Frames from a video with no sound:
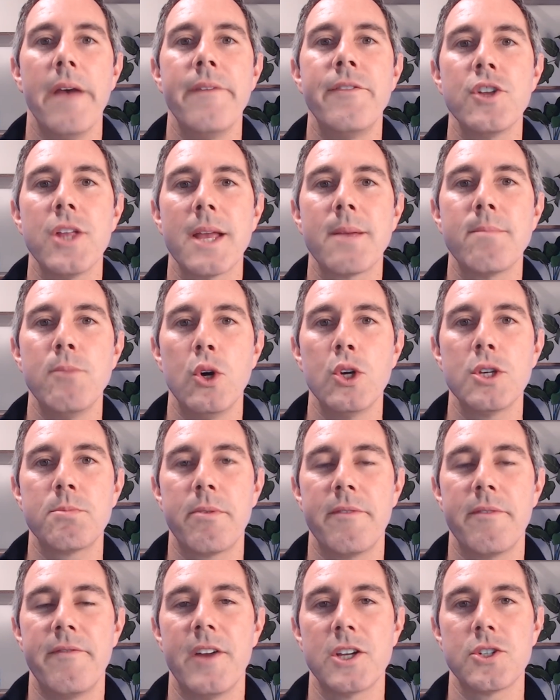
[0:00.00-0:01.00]
If you're like most
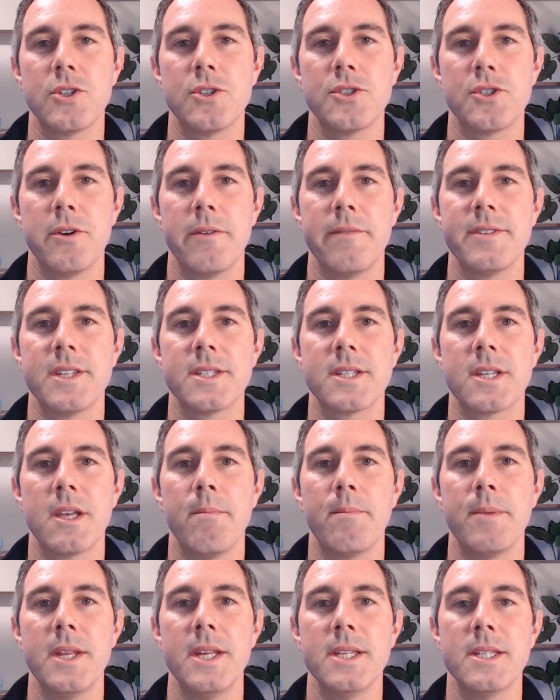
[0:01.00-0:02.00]
professional services
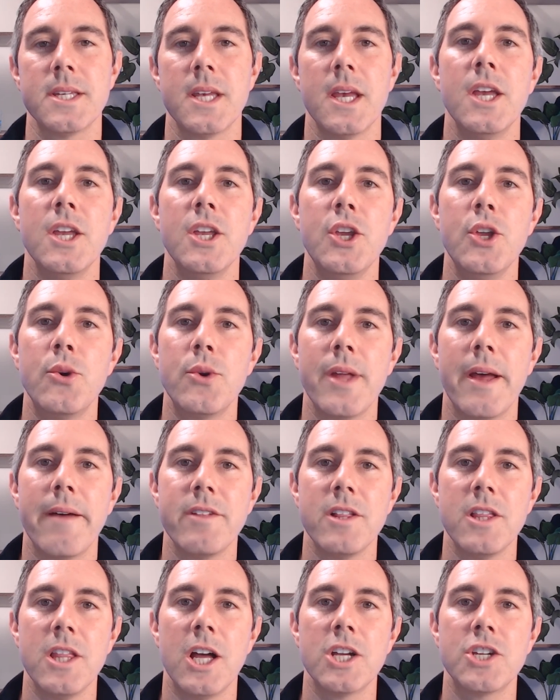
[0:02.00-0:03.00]
companies, you don't have the
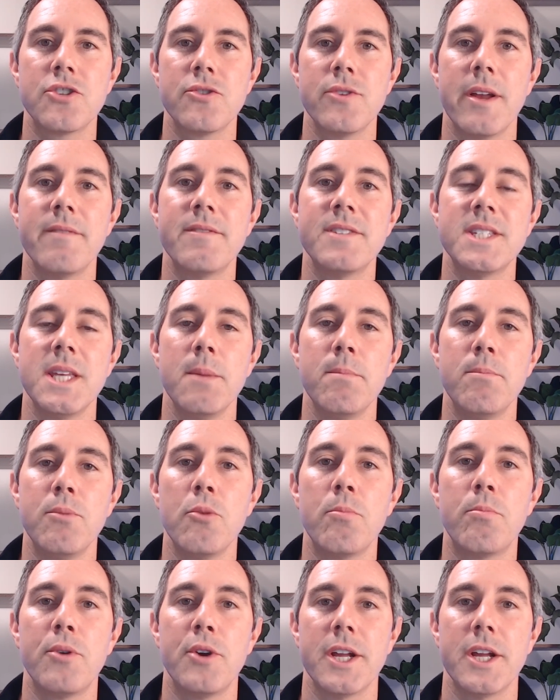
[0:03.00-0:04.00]
luxury of simple,
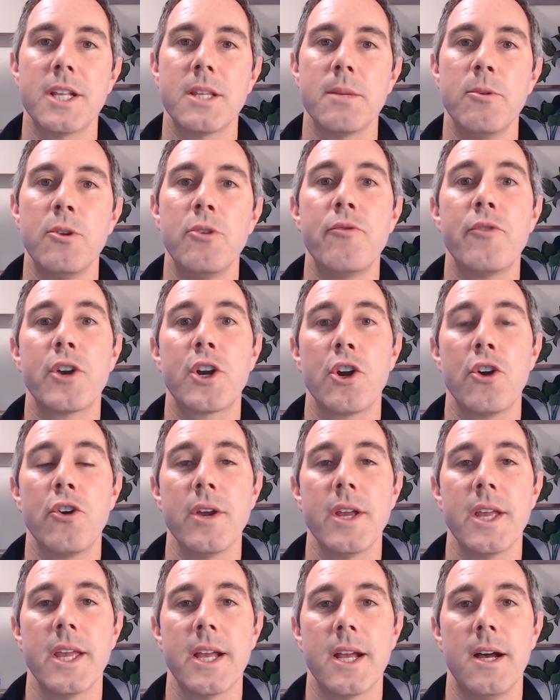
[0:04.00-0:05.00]
predictable,
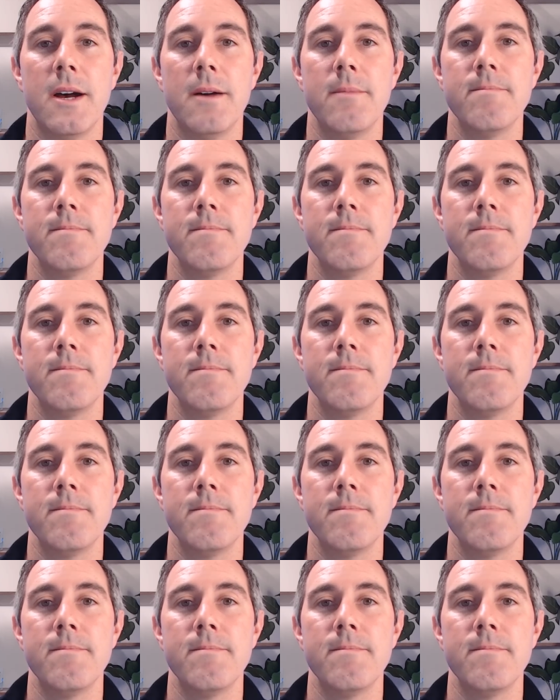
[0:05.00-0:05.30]
recurring income.